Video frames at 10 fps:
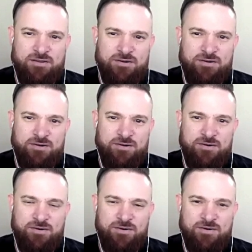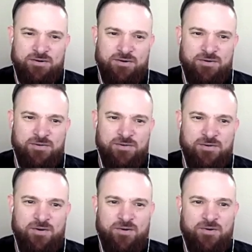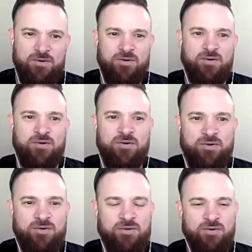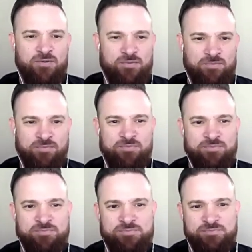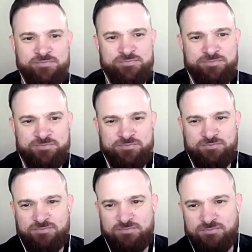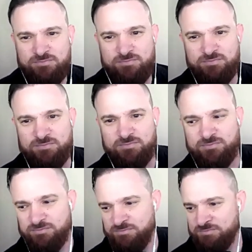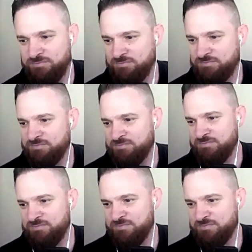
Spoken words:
(silent)